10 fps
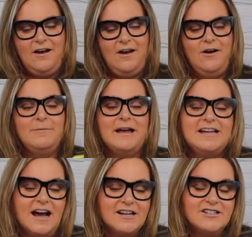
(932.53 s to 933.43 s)
Oh my
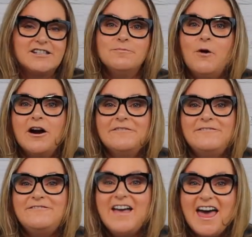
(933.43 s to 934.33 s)
gosh, it's more
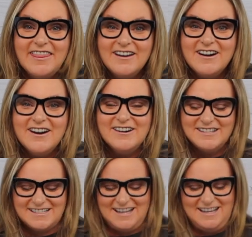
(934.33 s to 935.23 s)

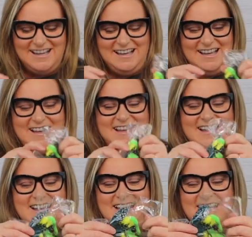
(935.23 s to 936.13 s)

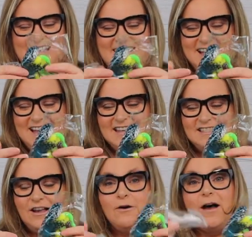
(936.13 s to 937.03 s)
feathers.
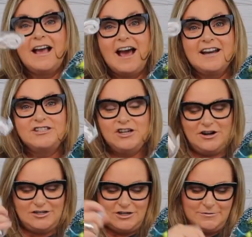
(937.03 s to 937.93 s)
So I got a
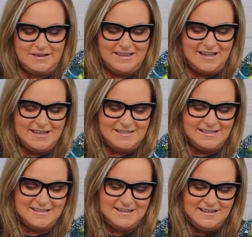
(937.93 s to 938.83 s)
charger with
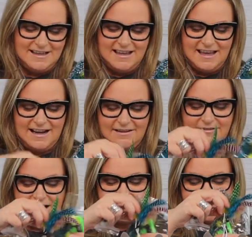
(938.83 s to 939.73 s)
this and
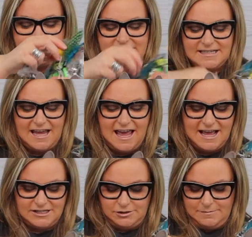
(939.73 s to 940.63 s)
I've got some
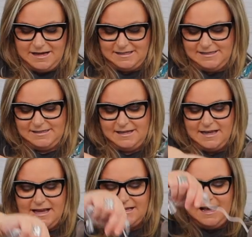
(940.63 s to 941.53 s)
attachments.
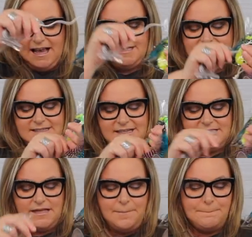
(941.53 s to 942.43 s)
Guys, this
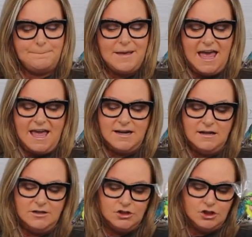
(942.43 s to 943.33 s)
is the
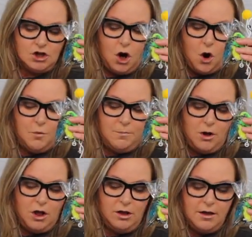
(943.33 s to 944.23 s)
Ben
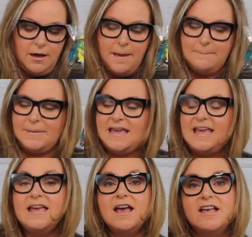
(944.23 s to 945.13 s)
Topol
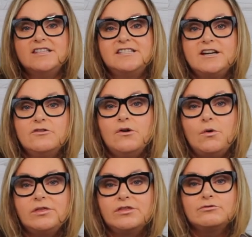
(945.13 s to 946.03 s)

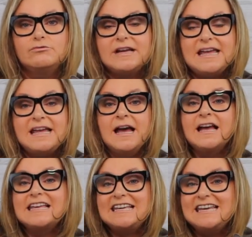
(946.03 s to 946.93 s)
P03
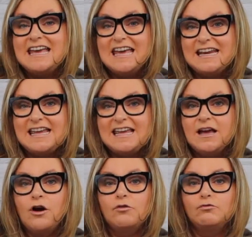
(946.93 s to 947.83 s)

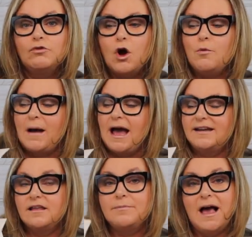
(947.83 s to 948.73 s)
Kitty
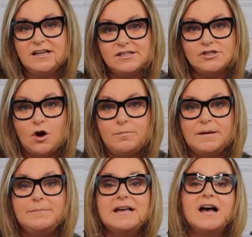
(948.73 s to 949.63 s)
Robot. Now the box is
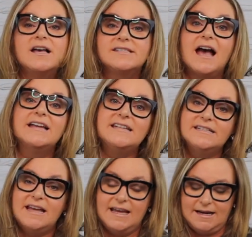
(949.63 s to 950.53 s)
open because I
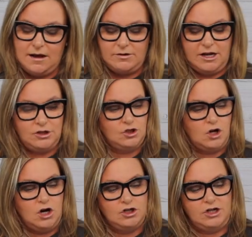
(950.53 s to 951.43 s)
did take it out and
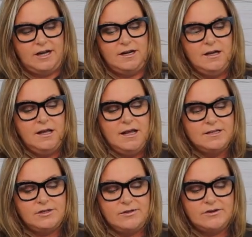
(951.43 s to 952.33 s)
charge it.
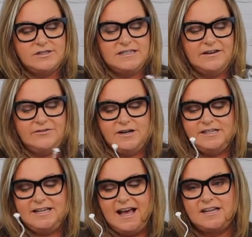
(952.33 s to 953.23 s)
So there's different
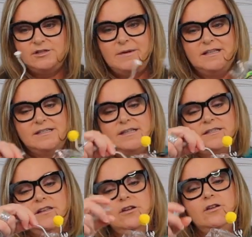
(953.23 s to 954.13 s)
attachments.
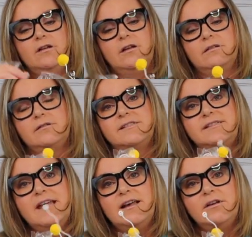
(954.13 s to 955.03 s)
This little
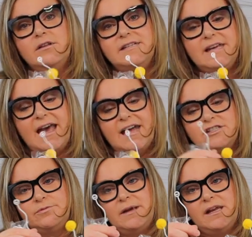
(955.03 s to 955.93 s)
single
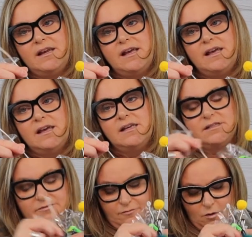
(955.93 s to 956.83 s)
attachment
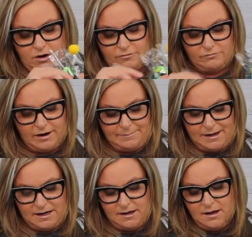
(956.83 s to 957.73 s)
is for
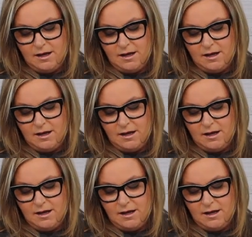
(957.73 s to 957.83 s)
ribbon.